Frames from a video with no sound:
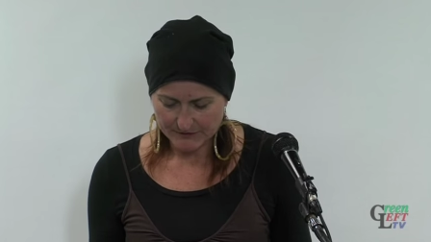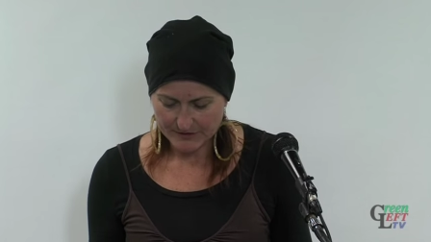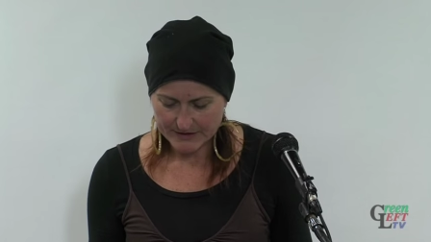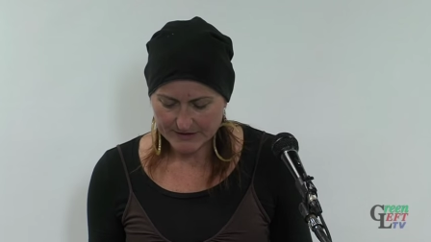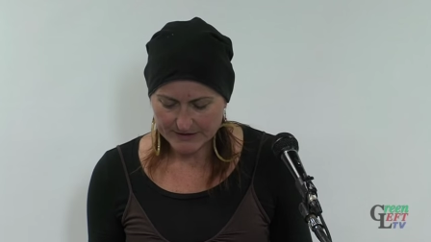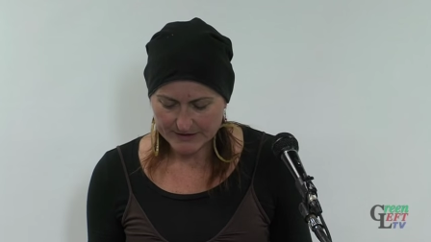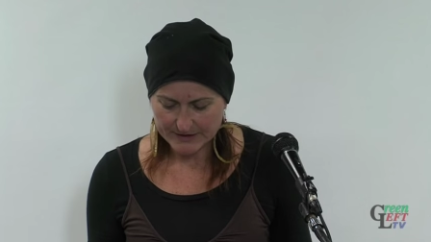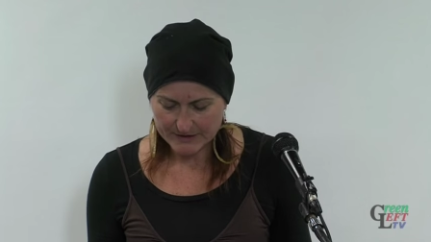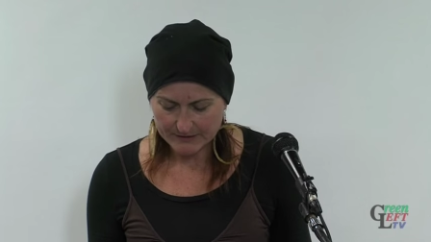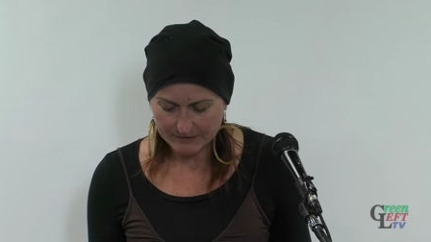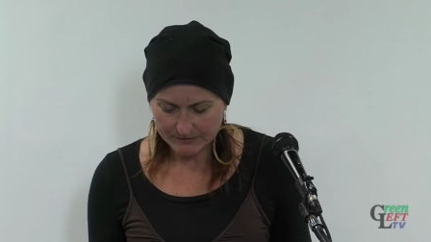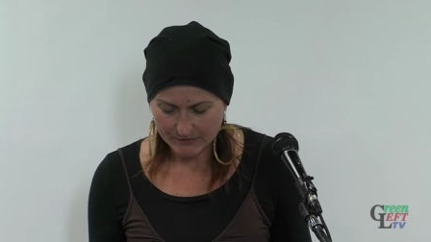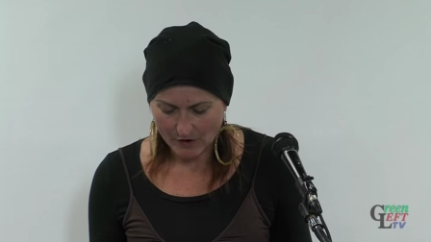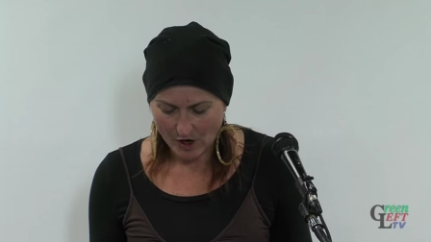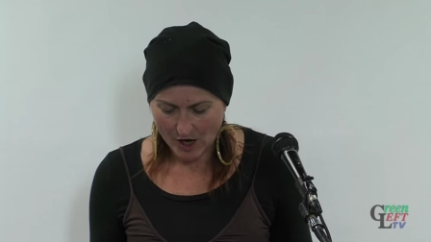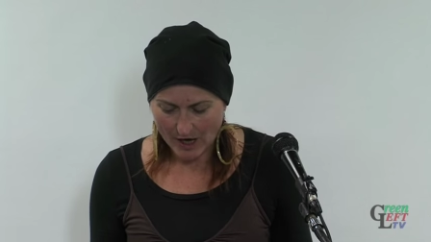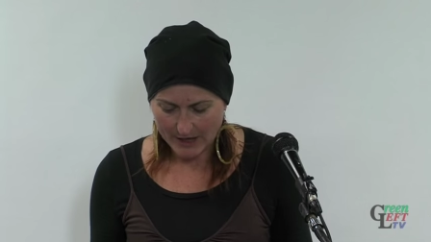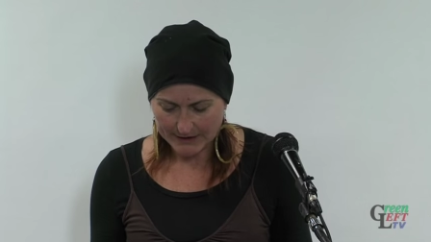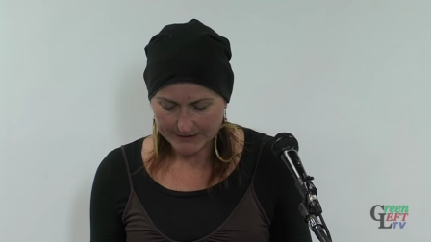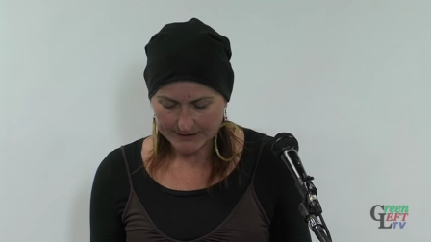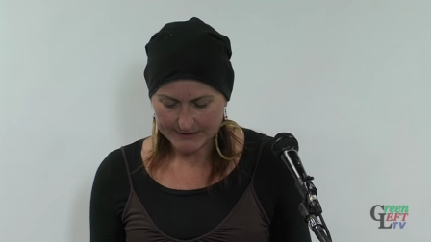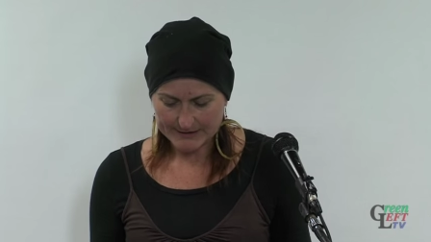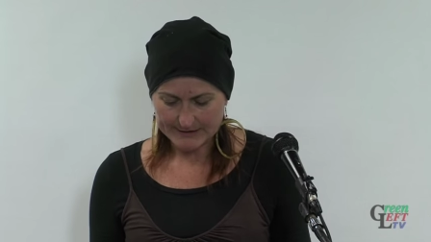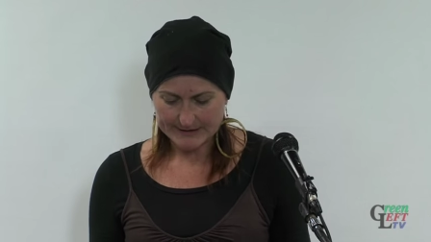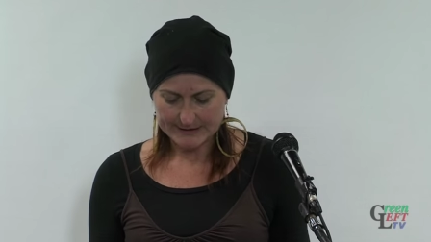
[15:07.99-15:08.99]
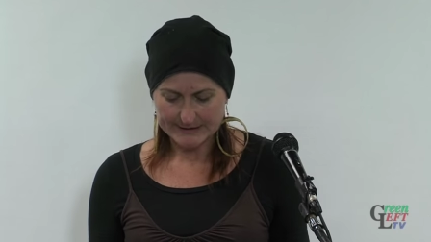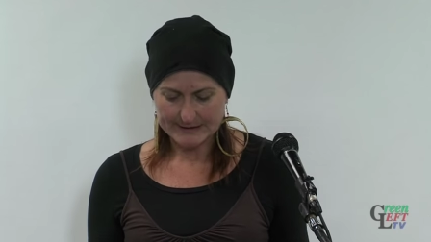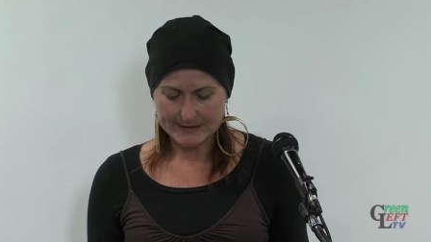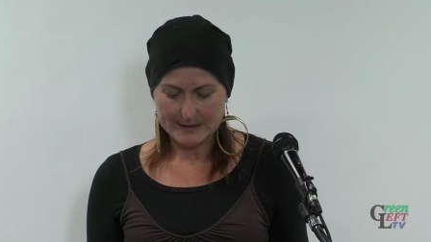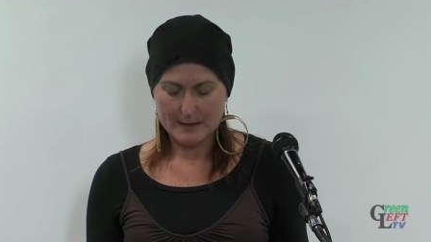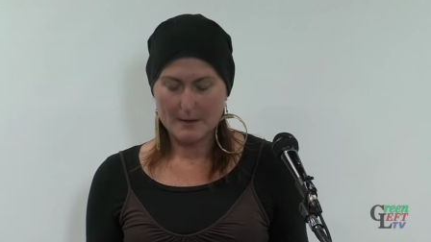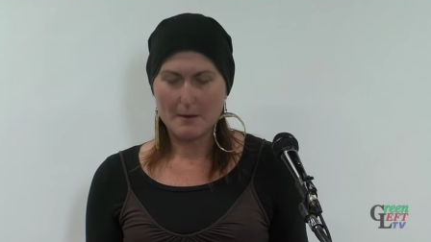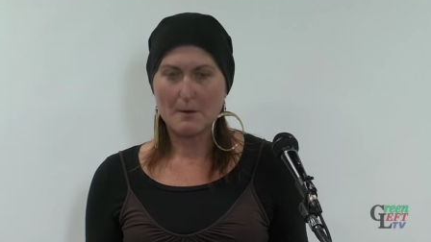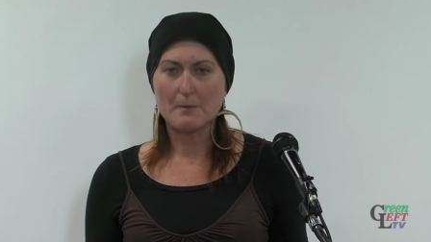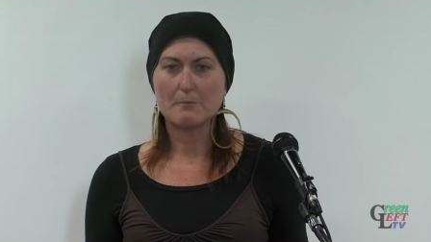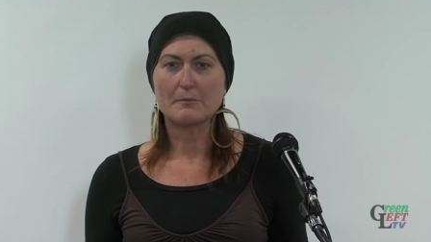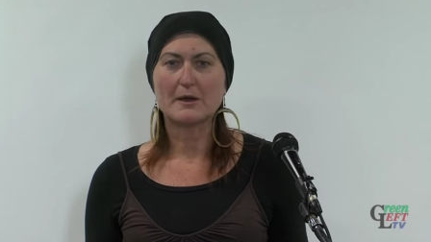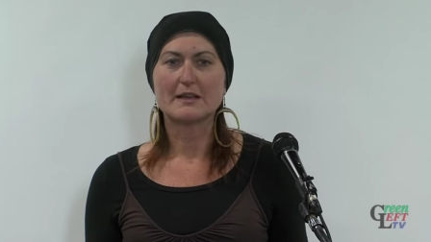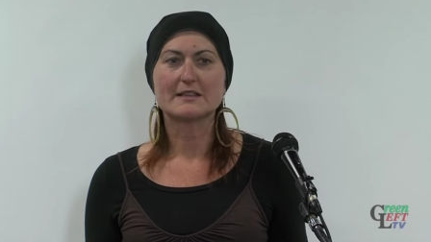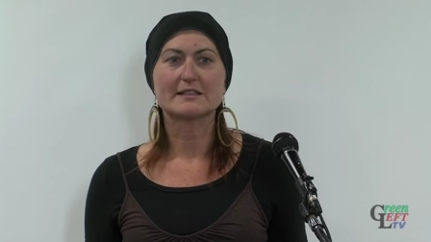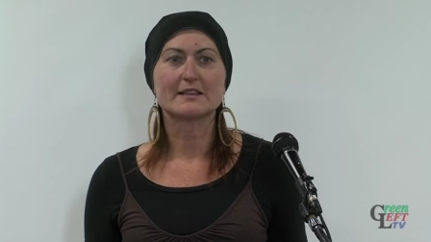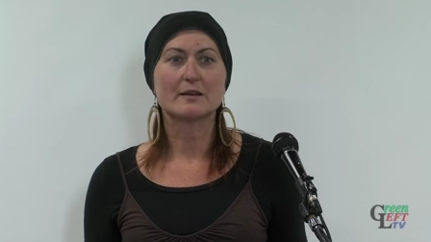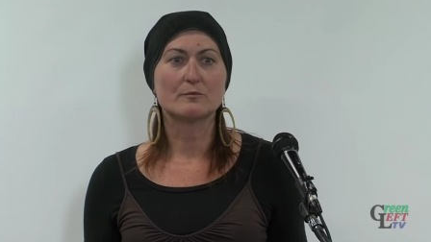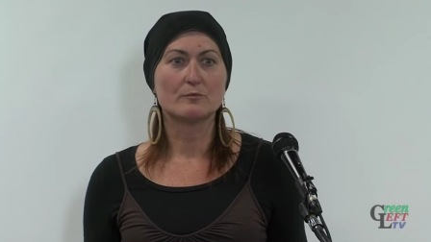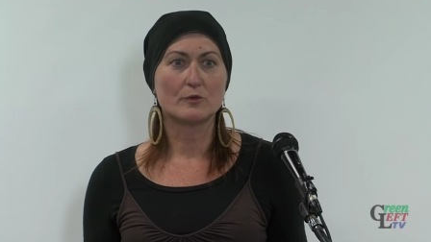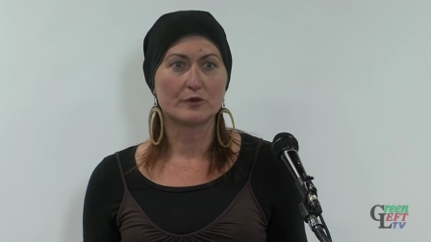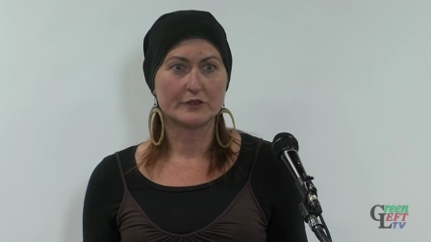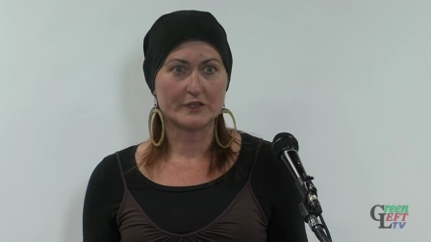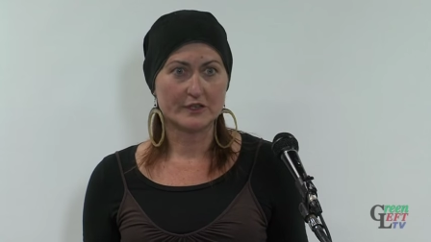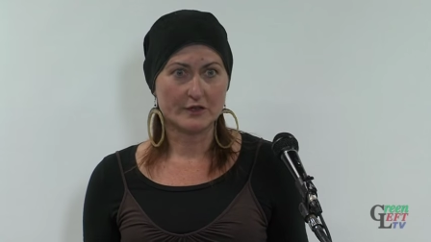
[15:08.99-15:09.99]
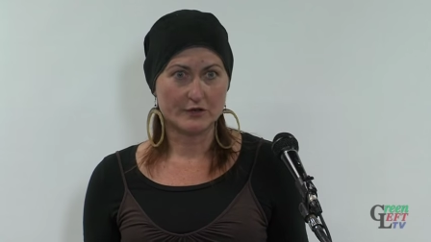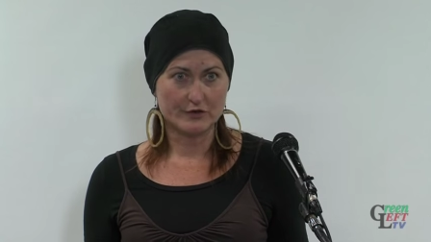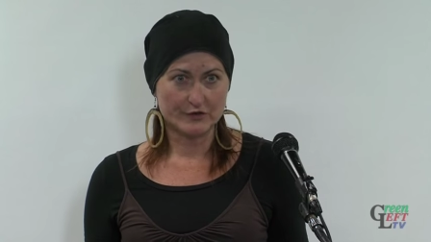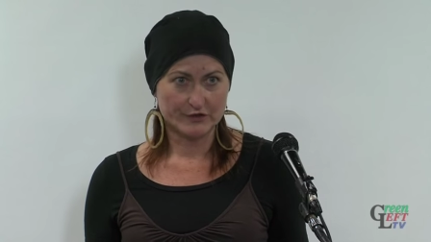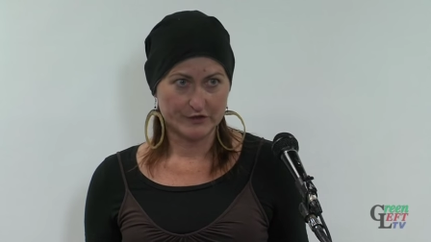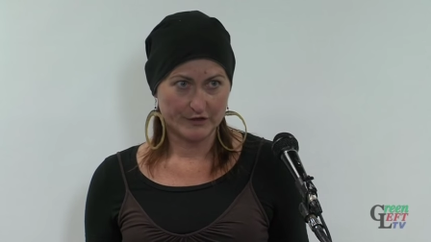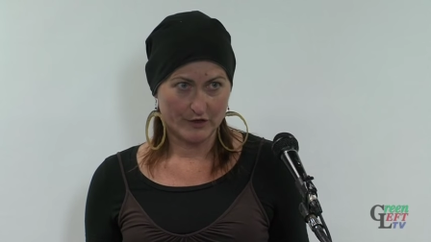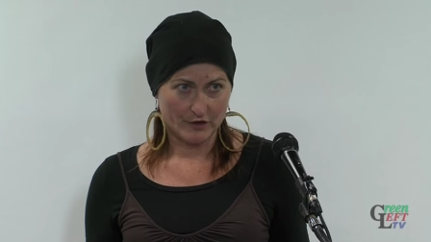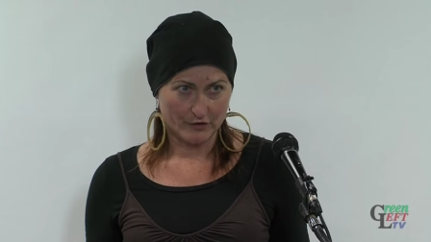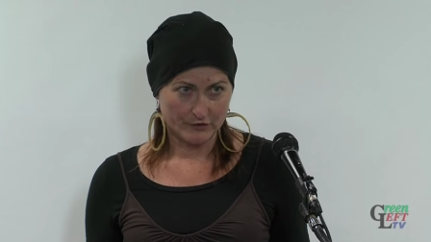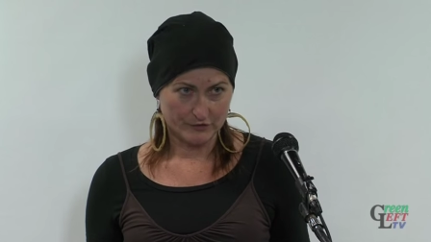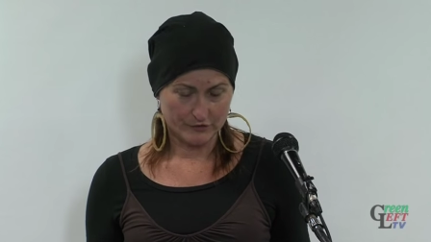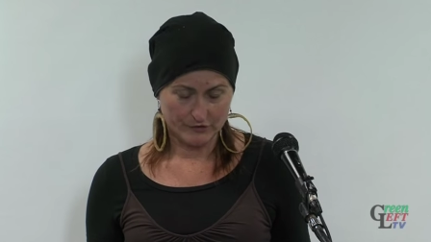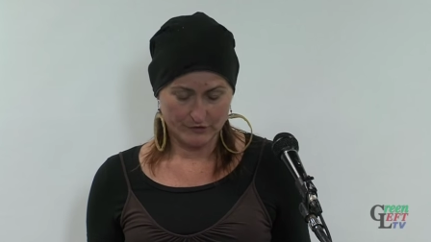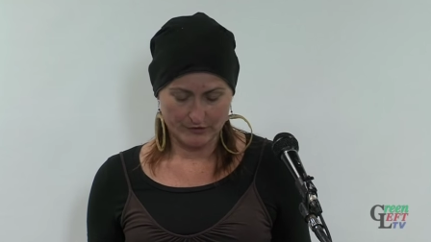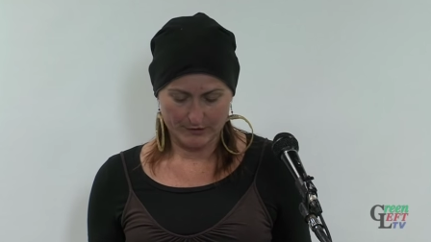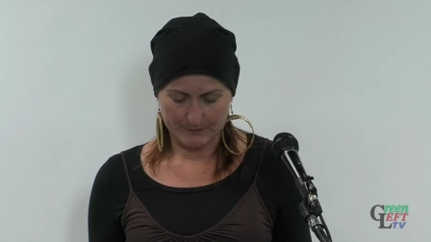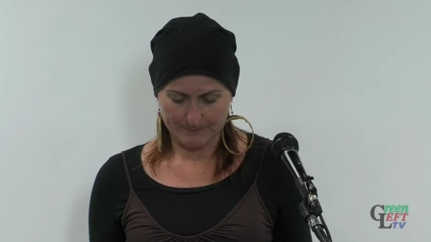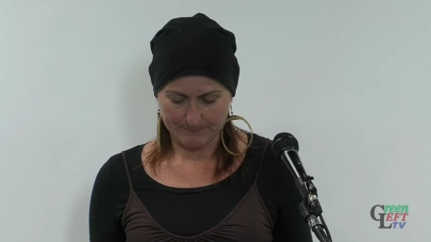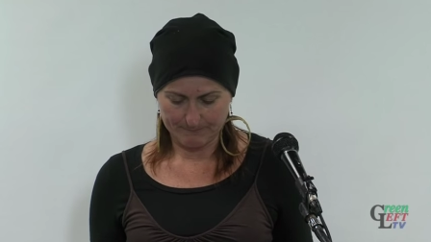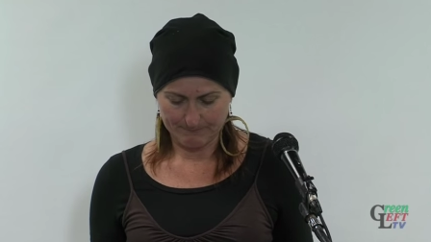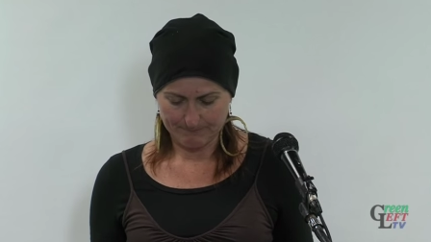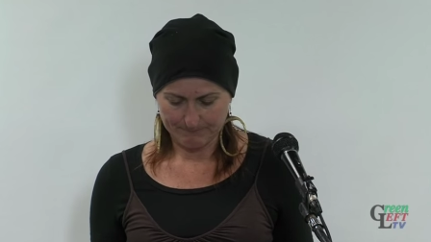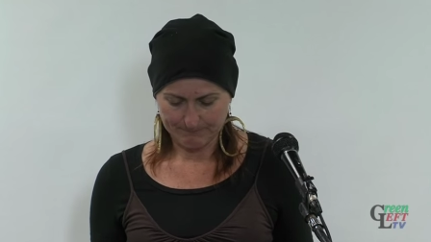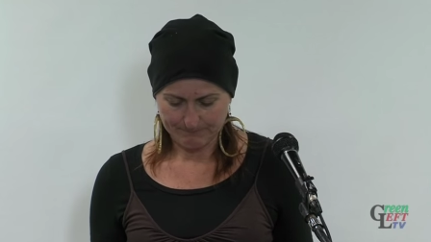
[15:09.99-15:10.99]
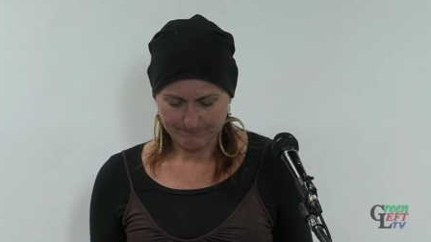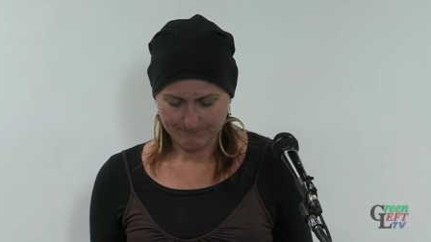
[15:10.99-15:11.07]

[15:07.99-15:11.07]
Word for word: physical violence by somebody who's known to them.